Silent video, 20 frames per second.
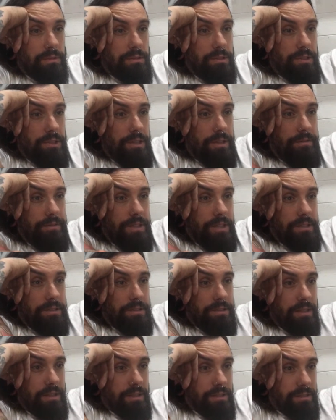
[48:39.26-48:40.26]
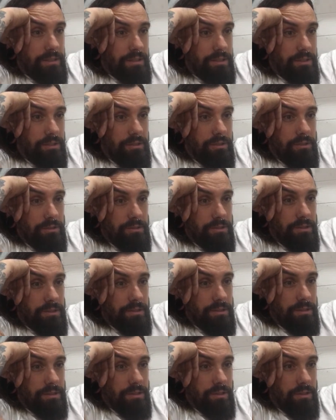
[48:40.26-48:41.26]
Chef-tastics and courses
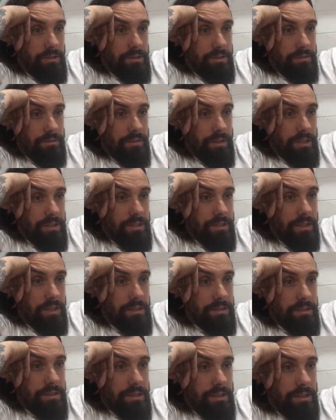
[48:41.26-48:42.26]
and Dobbers flashlights.